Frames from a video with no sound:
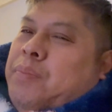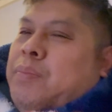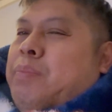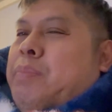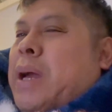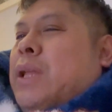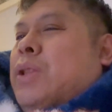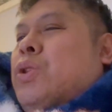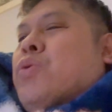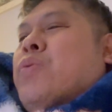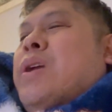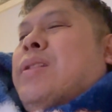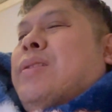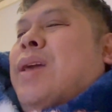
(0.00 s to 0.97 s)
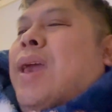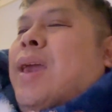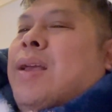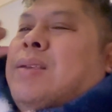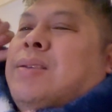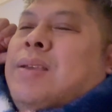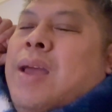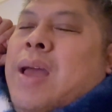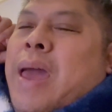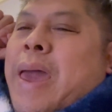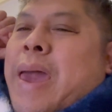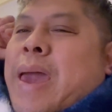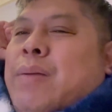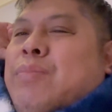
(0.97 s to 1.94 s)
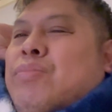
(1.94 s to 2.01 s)
by doing this,
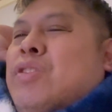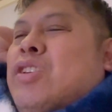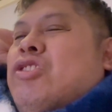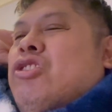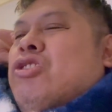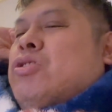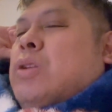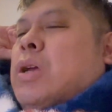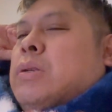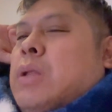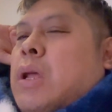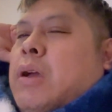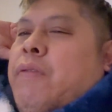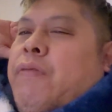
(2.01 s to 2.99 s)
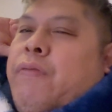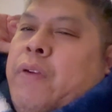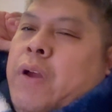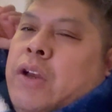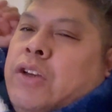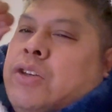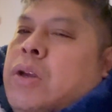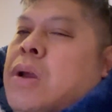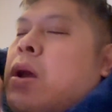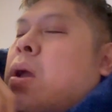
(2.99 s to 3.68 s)
and this is just like a fresh,